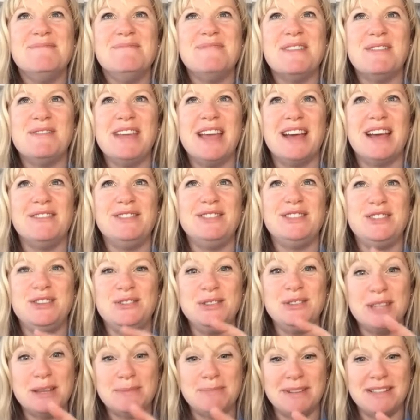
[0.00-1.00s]
Then we have two
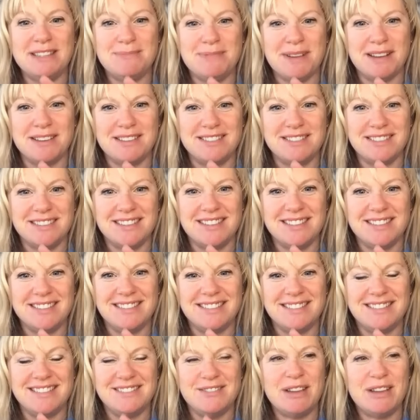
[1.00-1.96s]
lipid specialists.